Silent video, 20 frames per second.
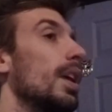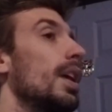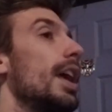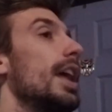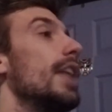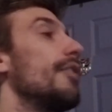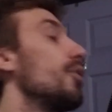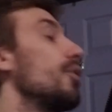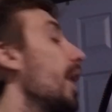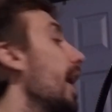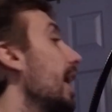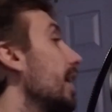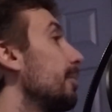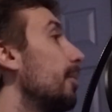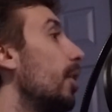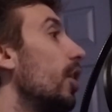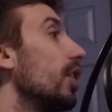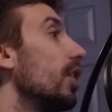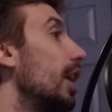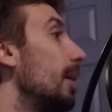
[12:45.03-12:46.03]
And if you add them
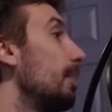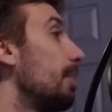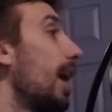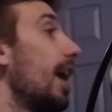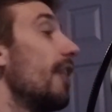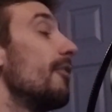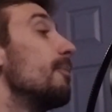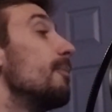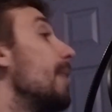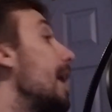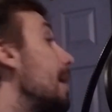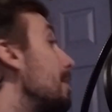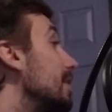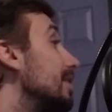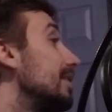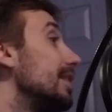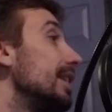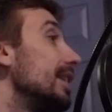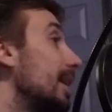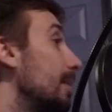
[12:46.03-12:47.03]
all up, I've maybe
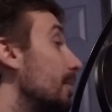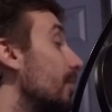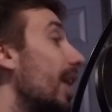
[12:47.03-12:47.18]
seen them